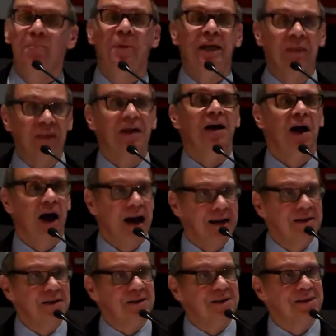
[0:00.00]
but in the
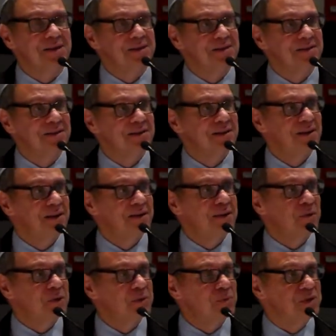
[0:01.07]
kindness
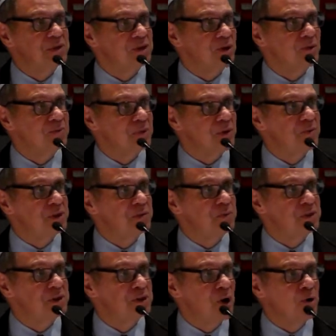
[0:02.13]
that was
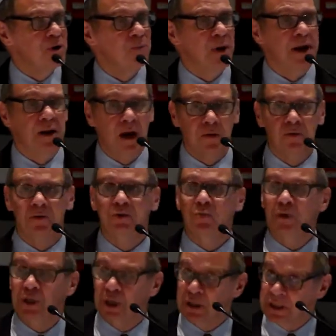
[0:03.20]
bestowed upon others,
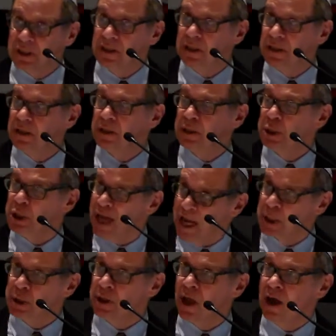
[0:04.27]
which
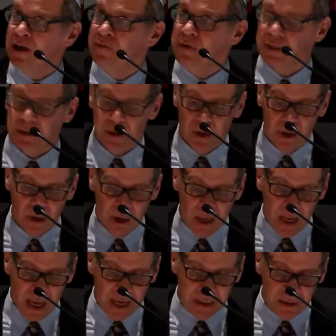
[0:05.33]
changed lives
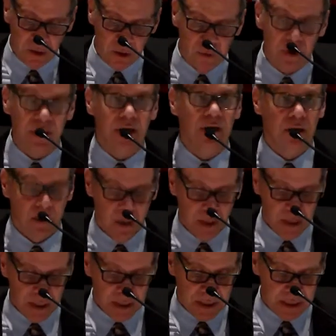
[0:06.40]
and literally
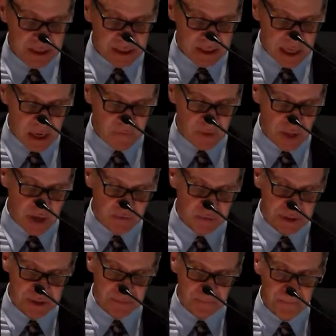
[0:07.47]
saved
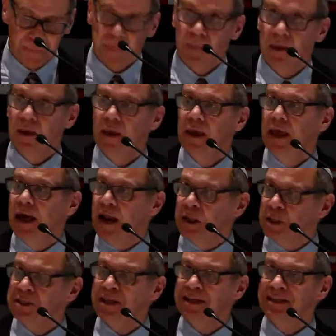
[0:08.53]
lives. And
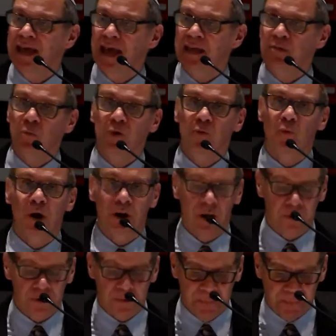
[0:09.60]
I'd just like to end with one
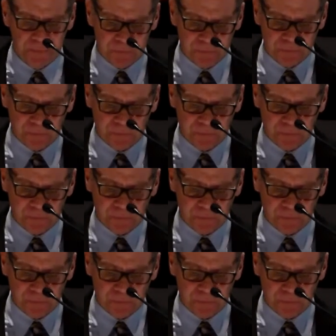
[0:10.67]
other